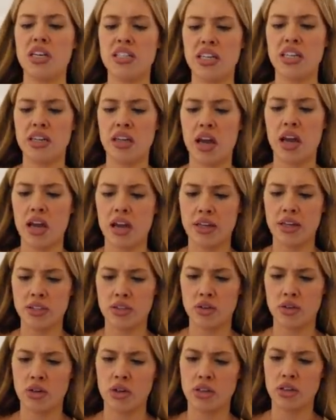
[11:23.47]
I said, hi,
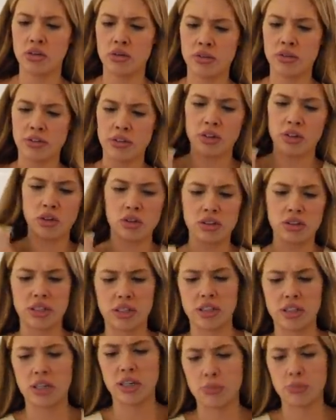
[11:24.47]
sorry, I don't know if I can
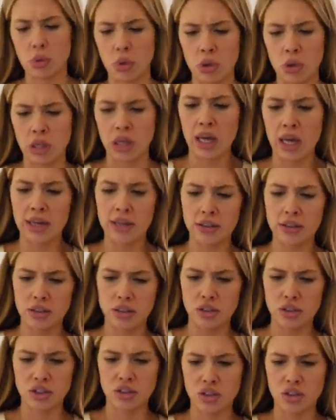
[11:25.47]
contact here, but all the lights
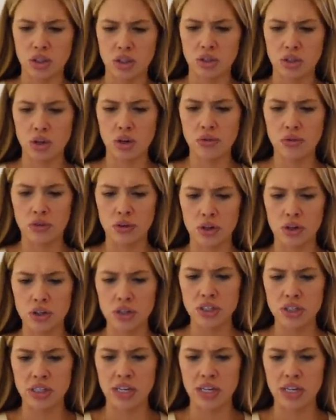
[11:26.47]
just turned off on us.